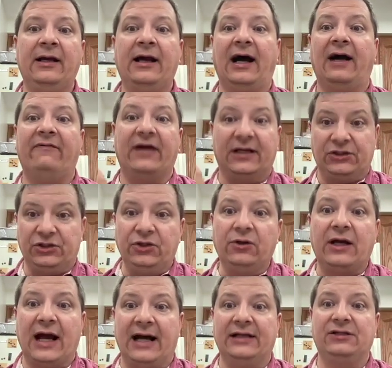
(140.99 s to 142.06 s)
I've asked you
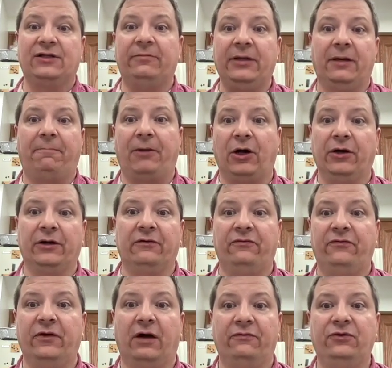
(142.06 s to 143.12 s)
guys to be a part
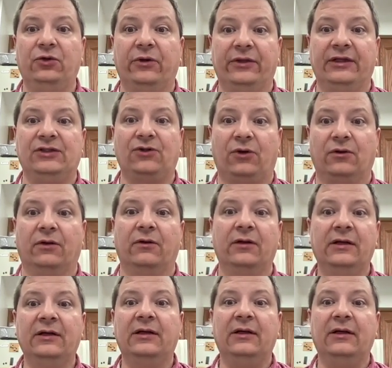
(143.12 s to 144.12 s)
of doing these whole